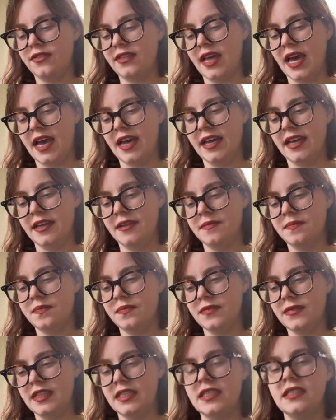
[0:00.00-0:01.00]
that
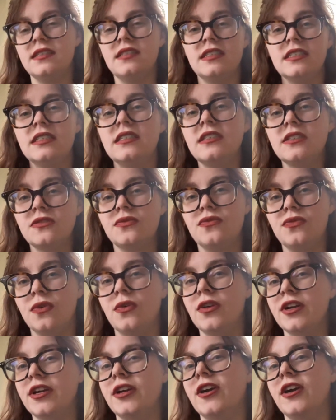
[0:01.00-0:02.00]
this is
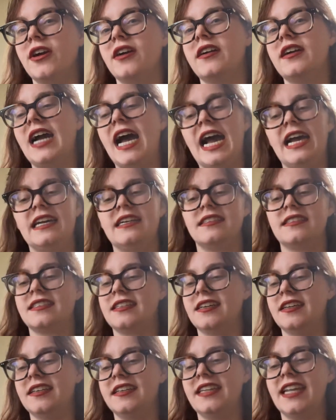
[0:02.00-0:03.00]
for your highest
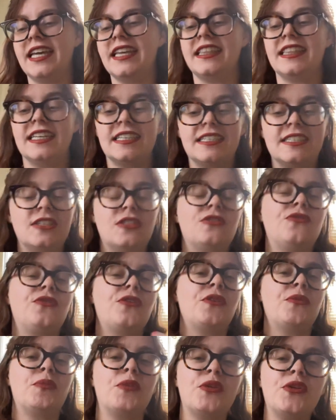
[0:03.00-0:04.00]
good. Like this is
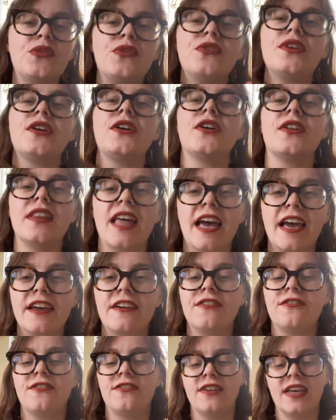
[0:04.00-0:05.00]
for improving your
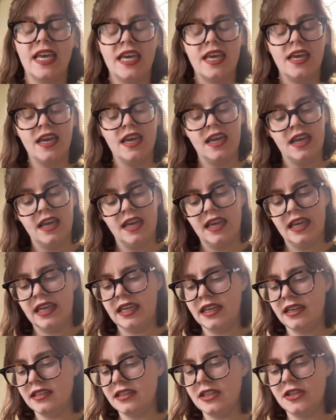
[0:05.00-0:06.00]
life.
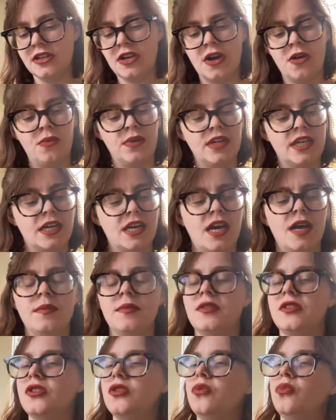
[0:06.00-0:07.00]
And you know, when it
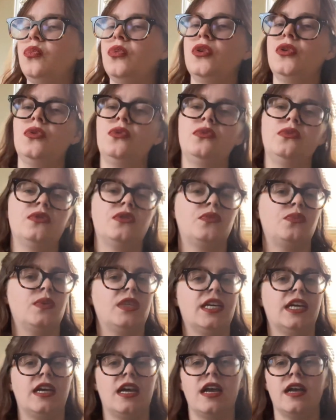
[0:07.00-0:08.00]
comes to wounds,
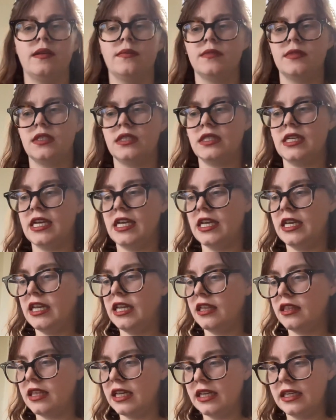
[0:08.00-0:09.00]
when it comes to
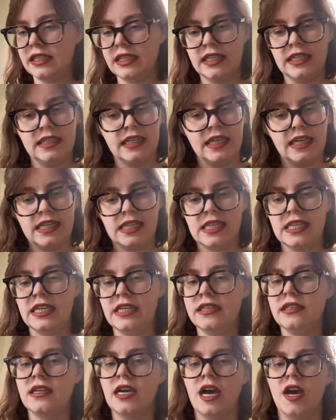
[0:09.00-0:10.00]
anything needing
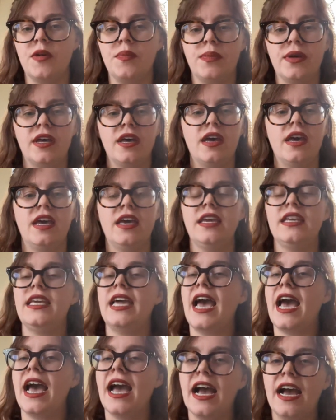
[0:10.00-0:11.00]
cleaned up, you
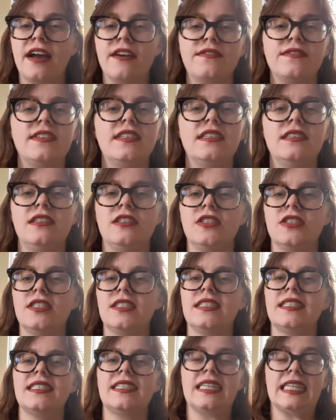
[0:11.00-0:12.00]
have to
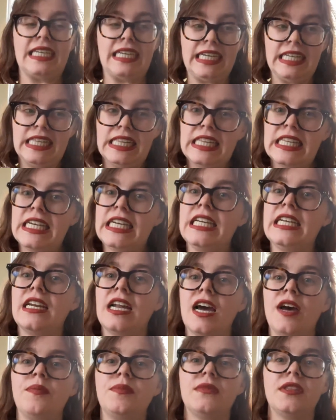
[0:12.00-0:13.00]
just clean
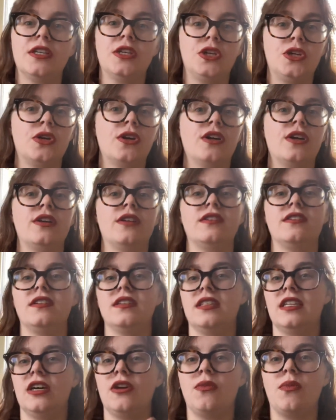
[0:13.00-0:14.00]
up the dirt,
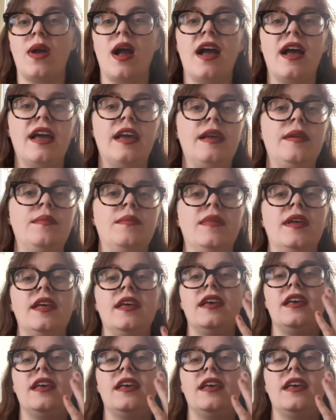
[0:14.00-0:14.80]
the grime,